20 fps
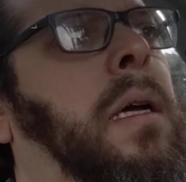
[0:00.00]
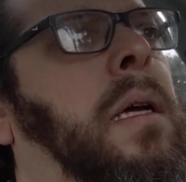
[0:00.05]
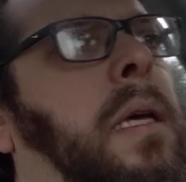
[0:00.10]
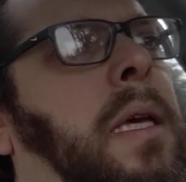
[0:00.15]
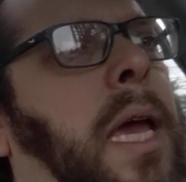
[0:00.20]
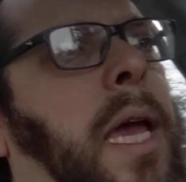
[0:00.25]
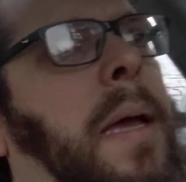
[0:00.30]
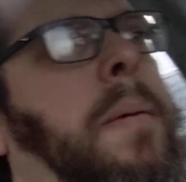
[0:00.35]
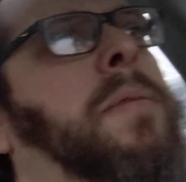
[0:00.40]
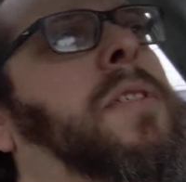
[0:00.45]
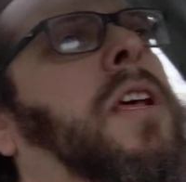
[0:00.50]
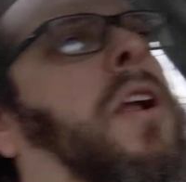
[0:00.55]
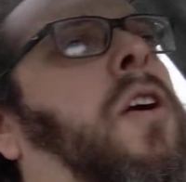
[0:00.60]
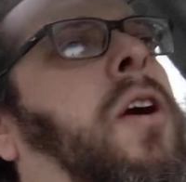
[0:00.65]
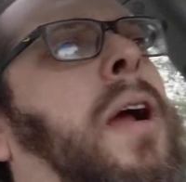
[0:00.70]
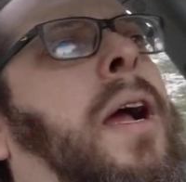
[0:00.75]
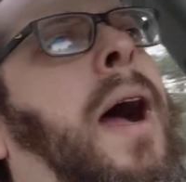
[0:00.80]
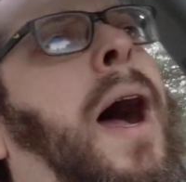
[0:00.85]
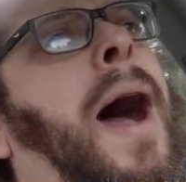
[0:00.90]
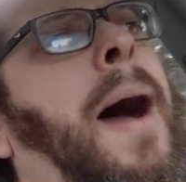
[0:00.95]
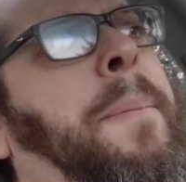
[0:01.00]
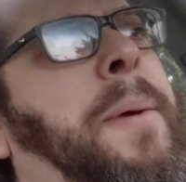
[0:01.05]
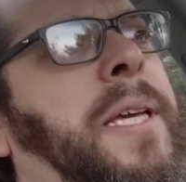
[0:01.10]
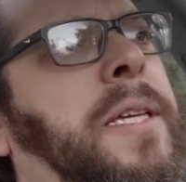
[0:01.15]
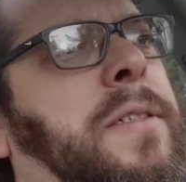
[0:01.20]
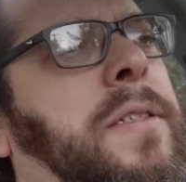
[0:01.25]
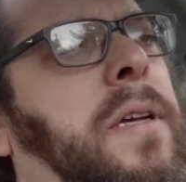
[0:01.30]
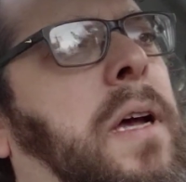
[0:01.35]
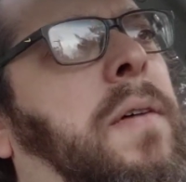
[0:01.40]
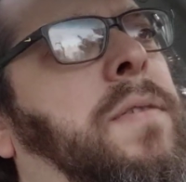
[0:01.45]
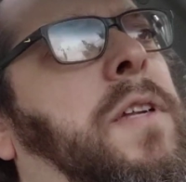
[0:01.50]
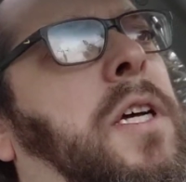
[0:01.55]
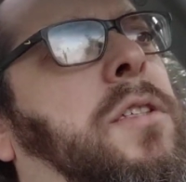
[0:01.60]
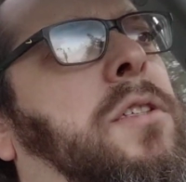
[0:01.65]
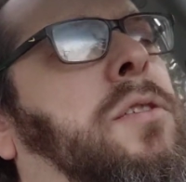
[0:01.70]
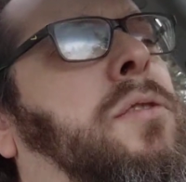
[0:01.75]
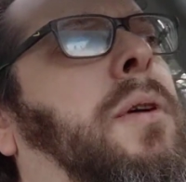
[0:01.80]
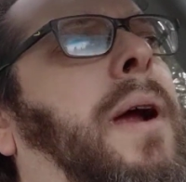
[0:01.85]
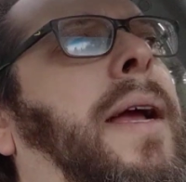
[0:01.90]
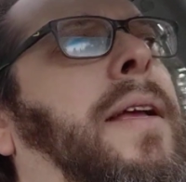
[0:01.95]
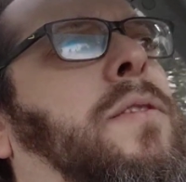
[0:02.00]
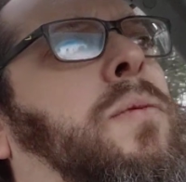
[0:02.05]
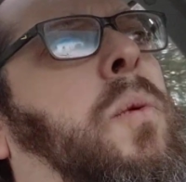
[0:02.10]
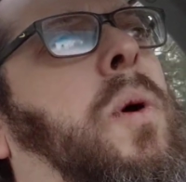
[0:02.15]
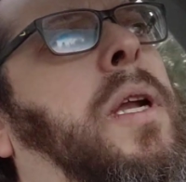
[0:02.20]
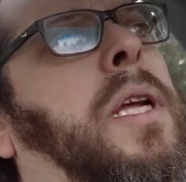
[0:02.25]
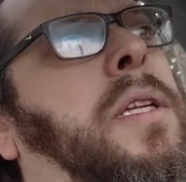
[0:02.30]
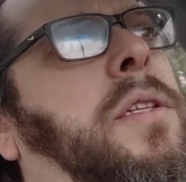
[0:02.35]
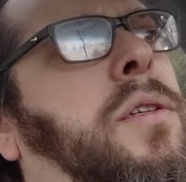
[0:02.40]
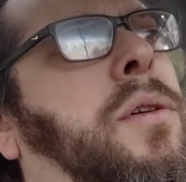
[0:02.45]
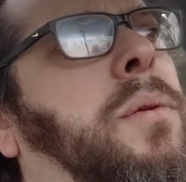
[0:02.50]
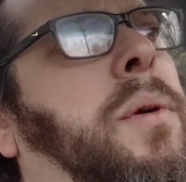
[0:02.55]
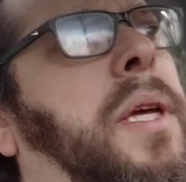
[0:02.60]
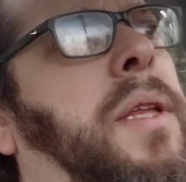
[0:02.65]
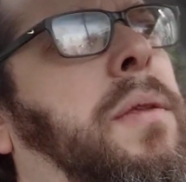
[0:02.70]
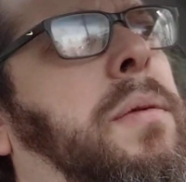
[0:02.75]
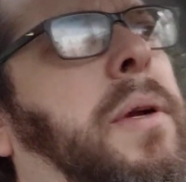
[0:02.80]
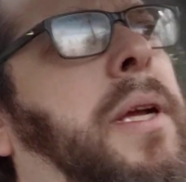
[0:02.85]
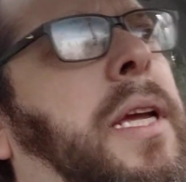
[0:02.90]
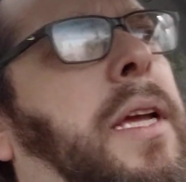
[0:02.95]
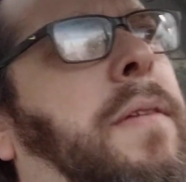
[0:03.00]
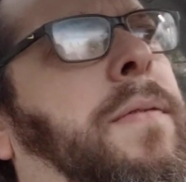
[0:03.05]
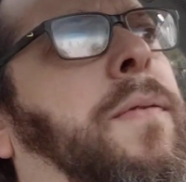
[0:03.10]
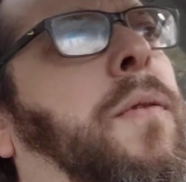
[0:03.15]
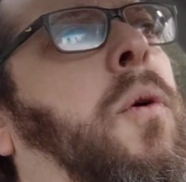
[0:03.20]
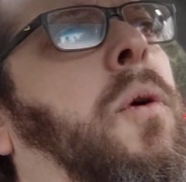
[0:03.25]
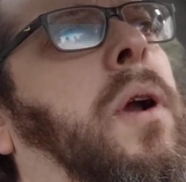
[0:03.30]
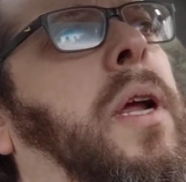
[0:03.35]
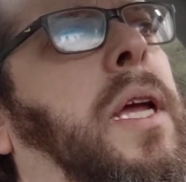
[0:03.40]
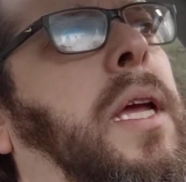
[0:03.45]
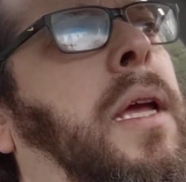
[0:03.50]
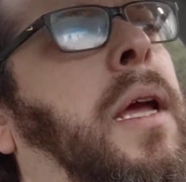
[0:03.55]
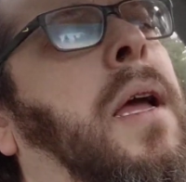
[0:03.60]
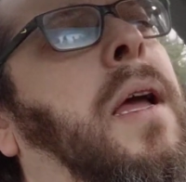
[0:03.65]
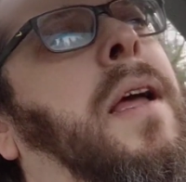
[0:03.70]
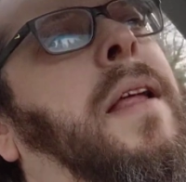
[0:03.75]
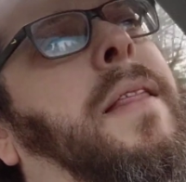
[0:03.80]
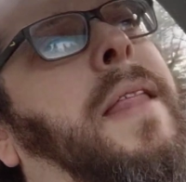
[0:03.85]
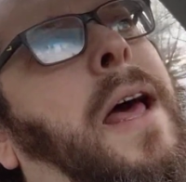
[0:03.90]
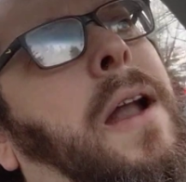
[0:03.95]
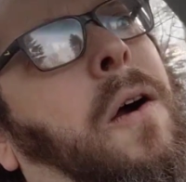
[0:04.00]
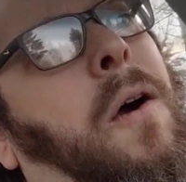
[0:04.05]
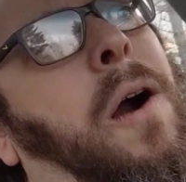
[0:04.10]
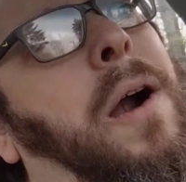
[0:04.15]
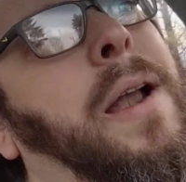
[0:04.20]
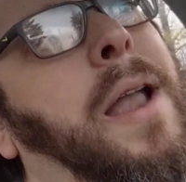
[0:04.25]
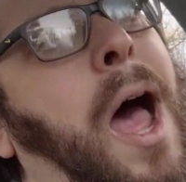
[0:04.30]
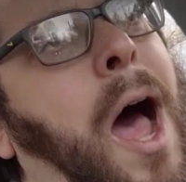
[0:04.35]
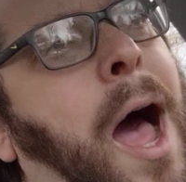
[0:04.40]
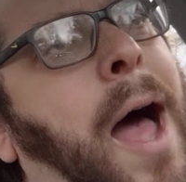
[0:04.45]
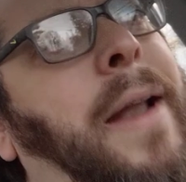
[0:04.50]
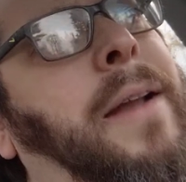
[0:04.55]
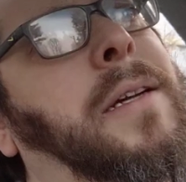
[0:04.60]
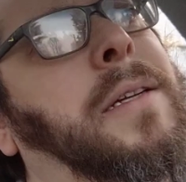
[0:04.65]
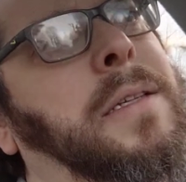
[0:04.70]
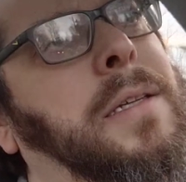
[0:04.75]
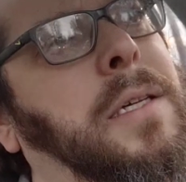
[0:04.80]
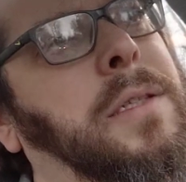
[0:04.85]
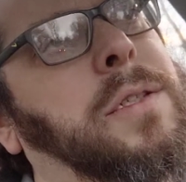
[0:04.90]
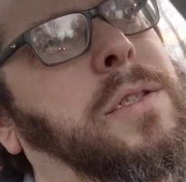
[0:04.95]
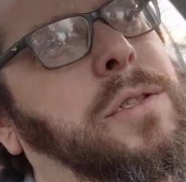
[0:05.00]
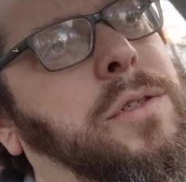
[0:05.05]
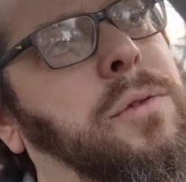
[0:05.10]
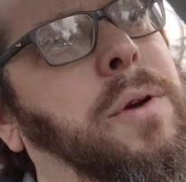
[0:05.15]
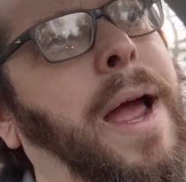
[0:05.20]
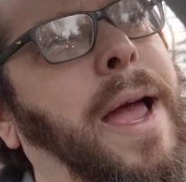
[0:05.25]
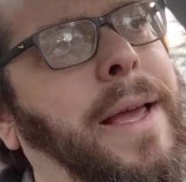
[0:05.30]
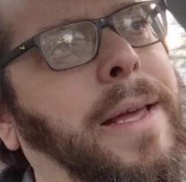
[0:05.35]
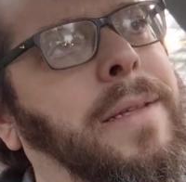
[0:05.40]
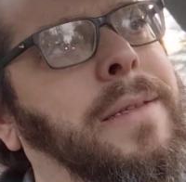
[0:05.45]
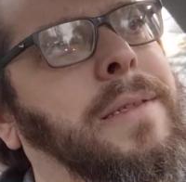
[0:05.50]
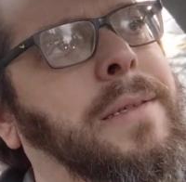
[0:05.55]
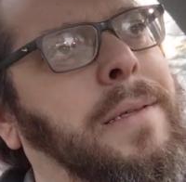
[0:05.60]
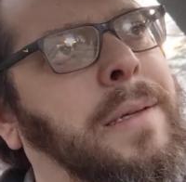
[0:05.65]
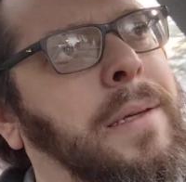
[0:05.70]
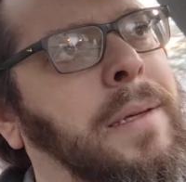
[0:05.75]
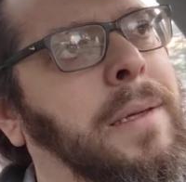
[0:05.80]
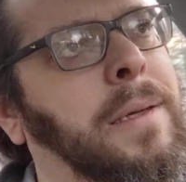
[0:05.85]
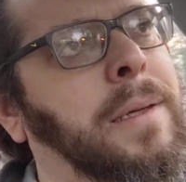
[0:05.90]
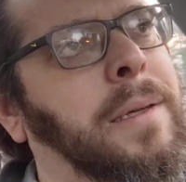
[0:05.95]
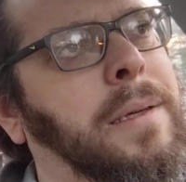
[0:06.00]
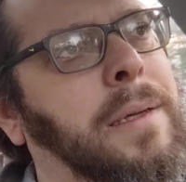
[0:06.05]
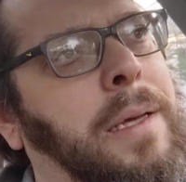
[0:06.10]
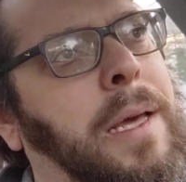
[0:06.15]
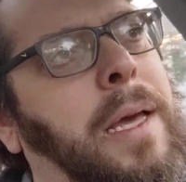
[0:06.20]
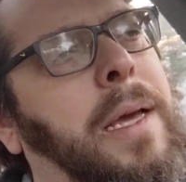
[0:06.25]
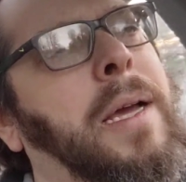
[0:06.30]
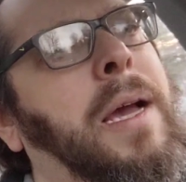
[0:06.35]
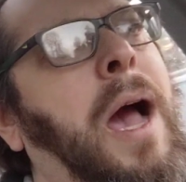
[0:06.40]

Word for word: games that are copies of Dungeons & Dragons 1E, 2E, 3E, 4E that are not Dungeons & Dragons, okay?